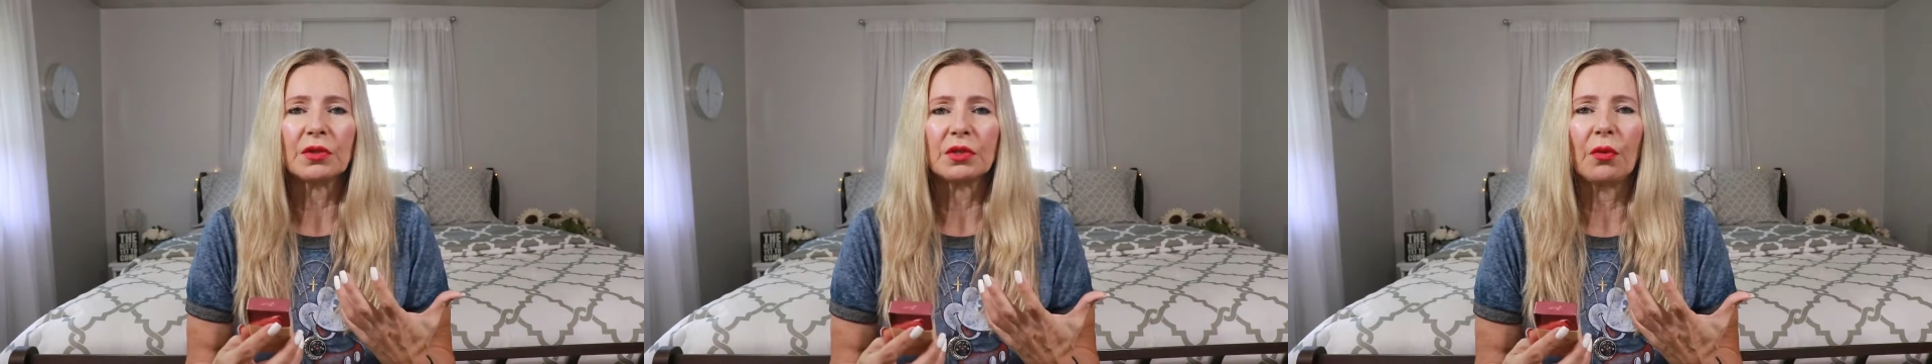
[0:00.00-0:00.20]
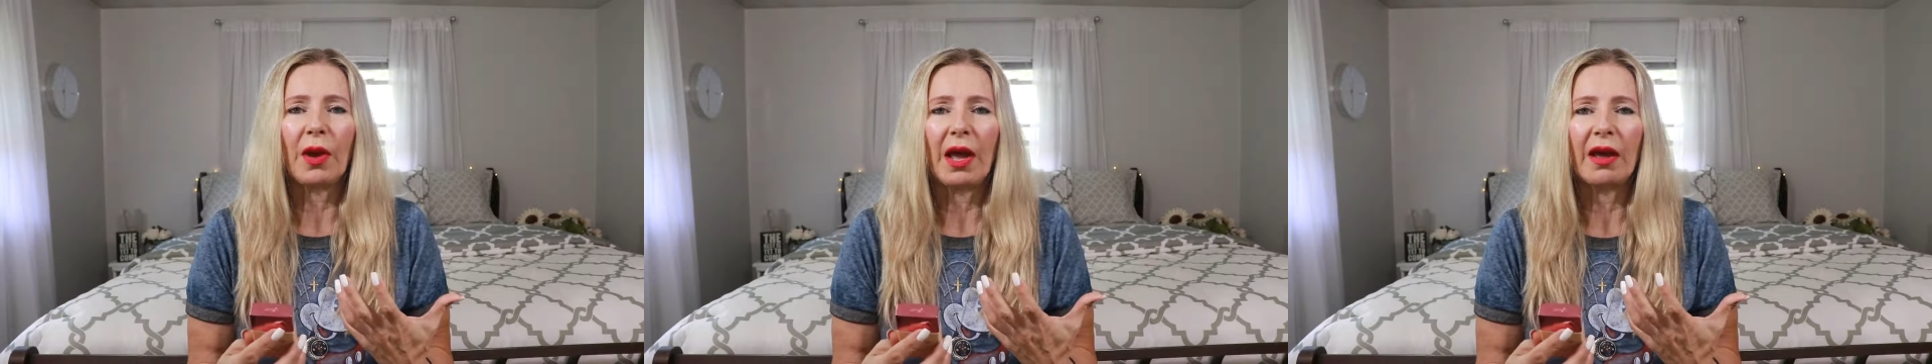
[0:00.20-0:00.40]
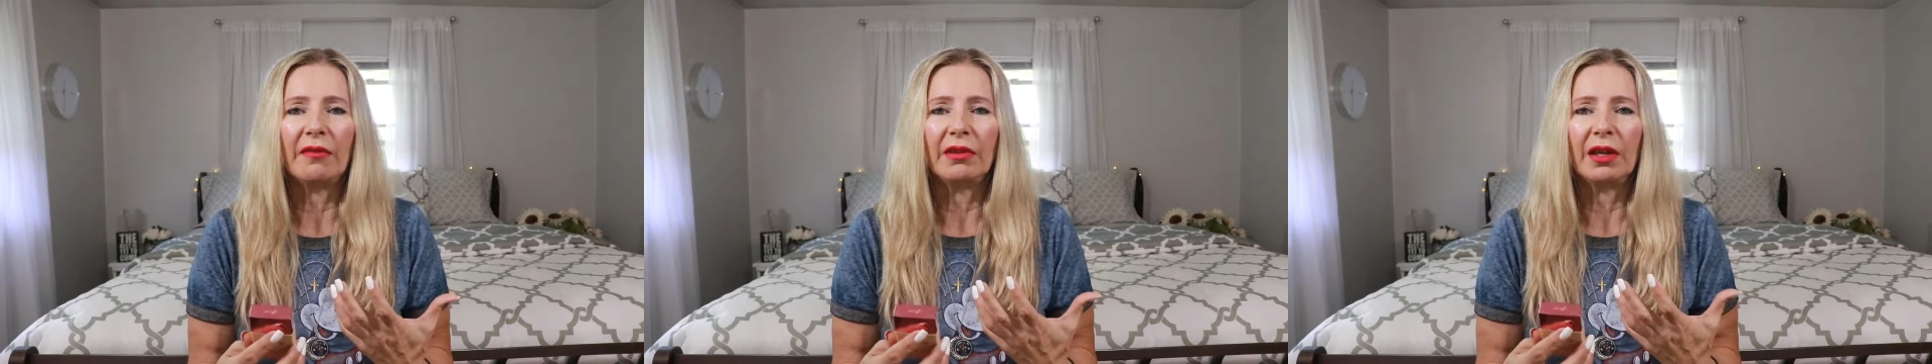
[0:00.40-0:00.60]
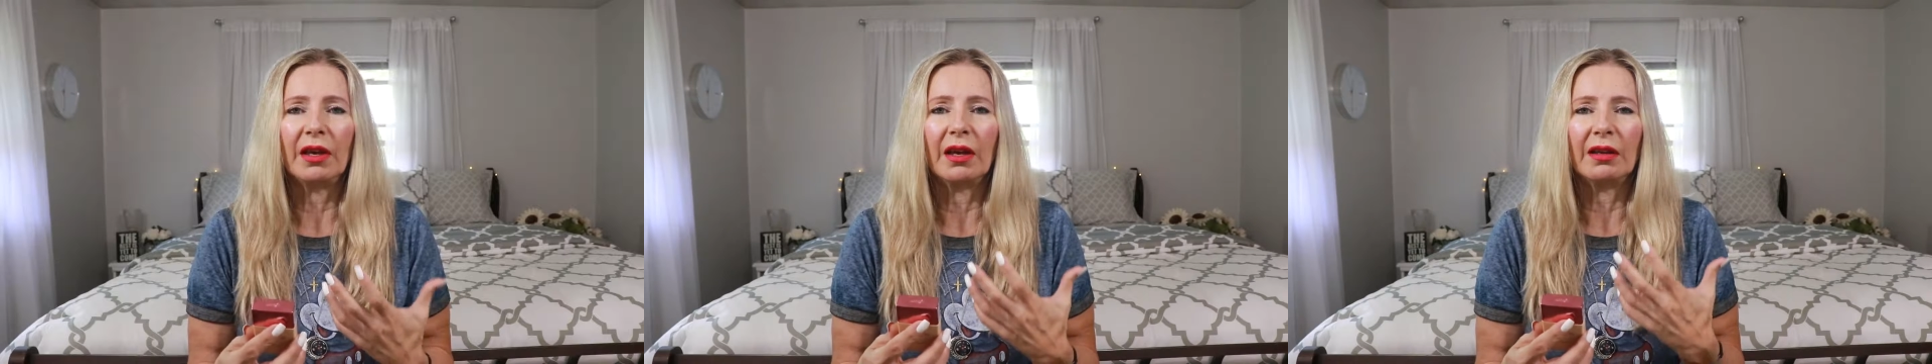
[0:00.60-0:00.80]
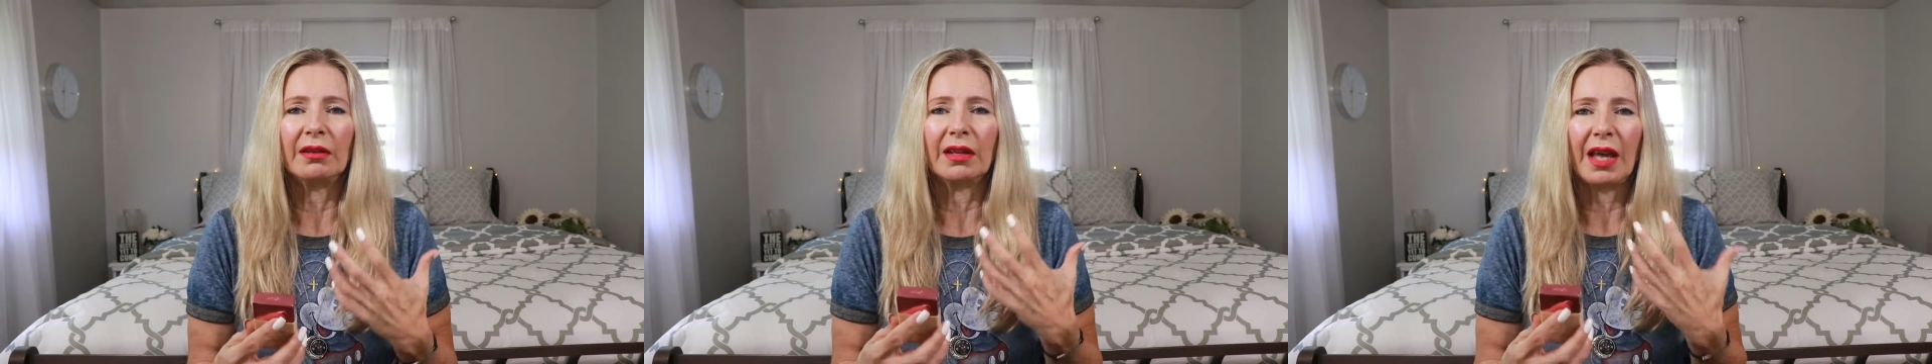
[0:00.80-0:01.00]
so
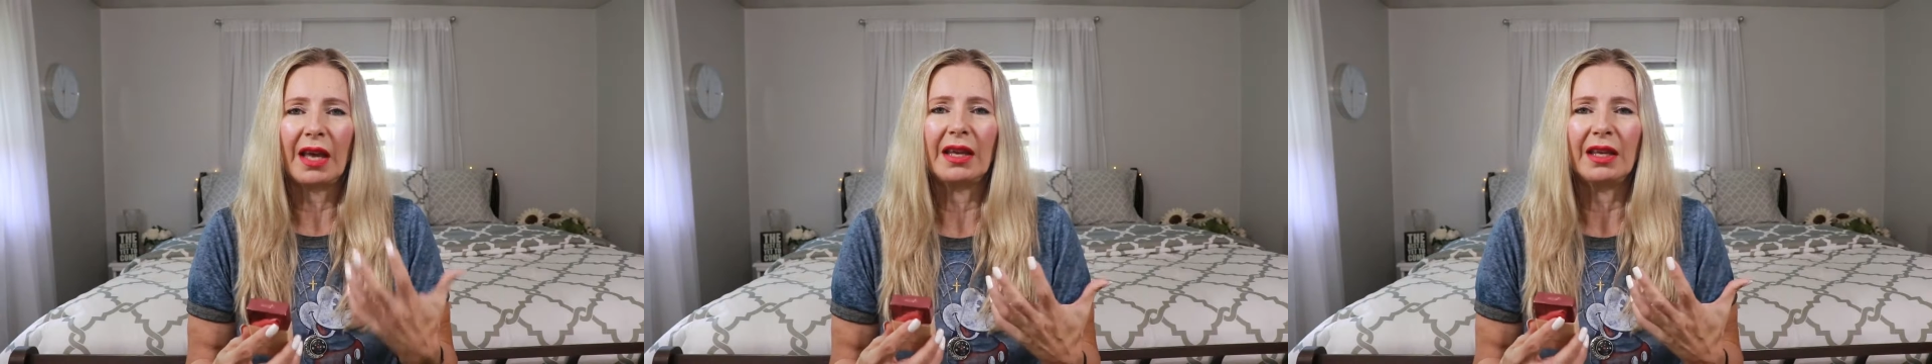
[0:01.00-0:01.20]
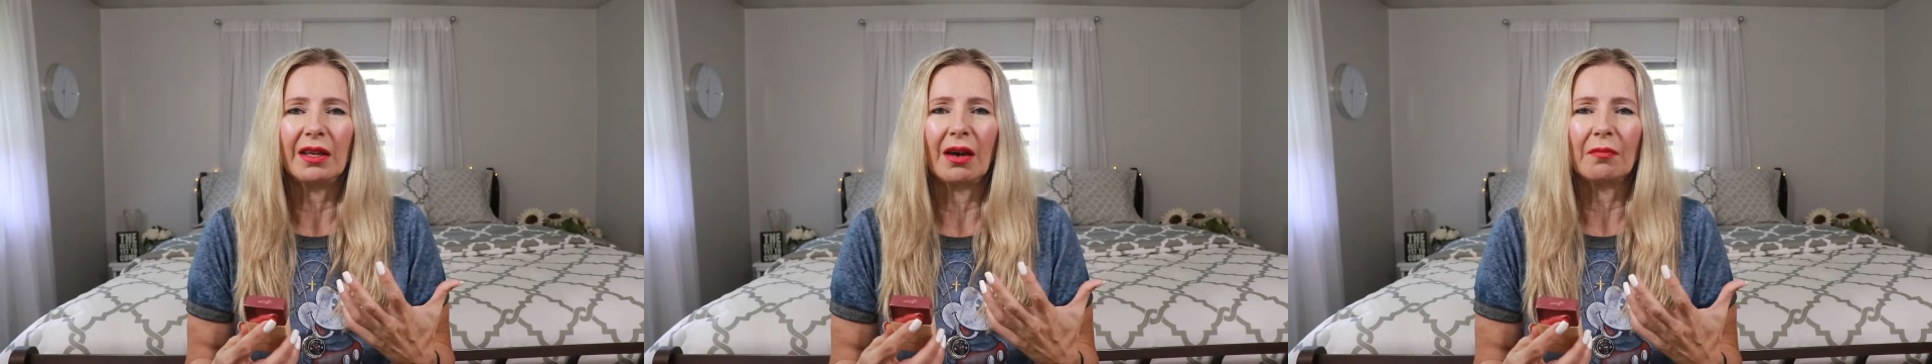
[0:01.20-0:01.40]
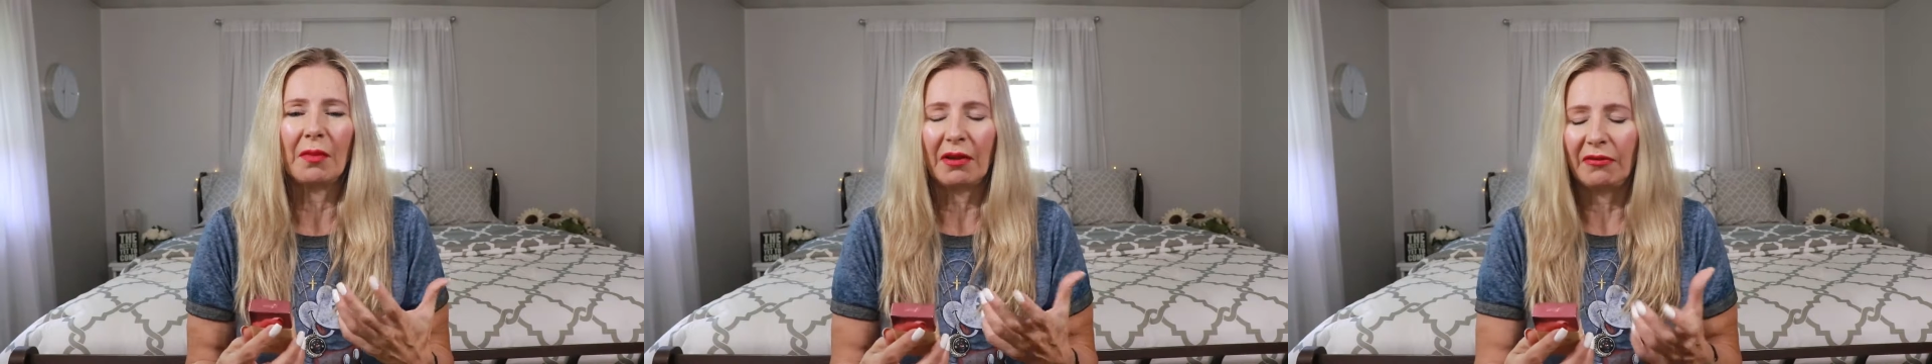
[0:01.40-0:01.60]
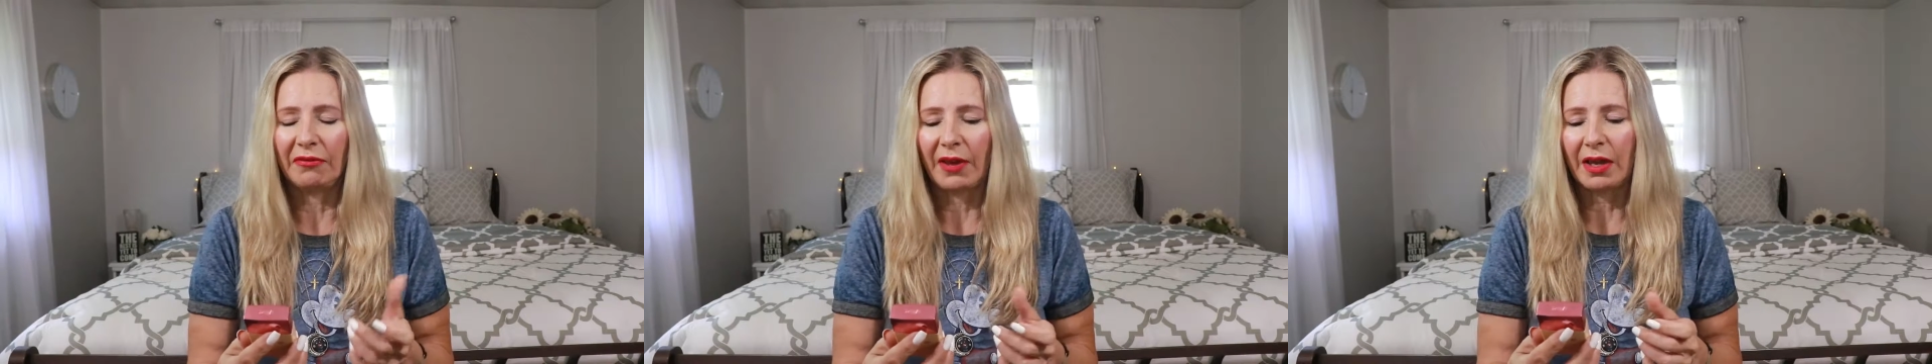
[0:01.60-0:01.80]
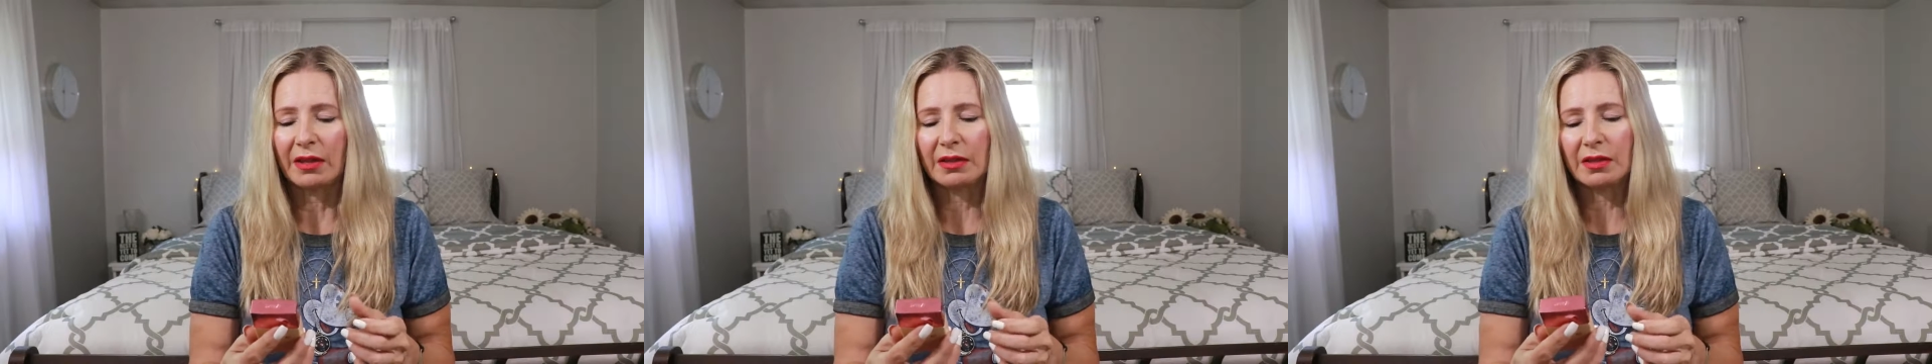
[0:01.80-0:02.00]
heavy and cakey on my
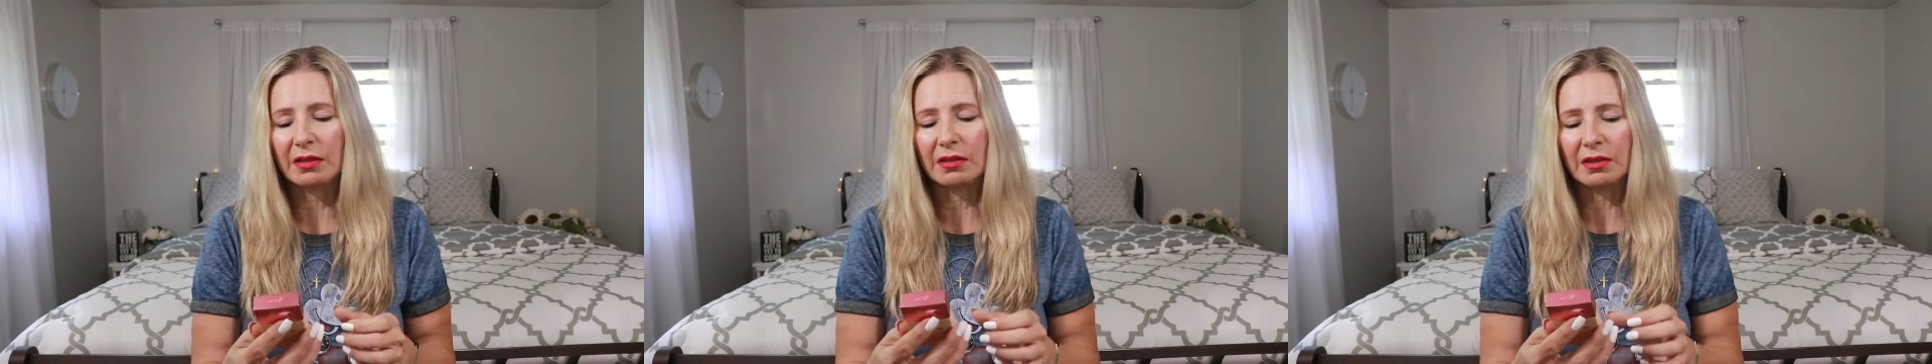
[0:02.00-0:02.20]
face.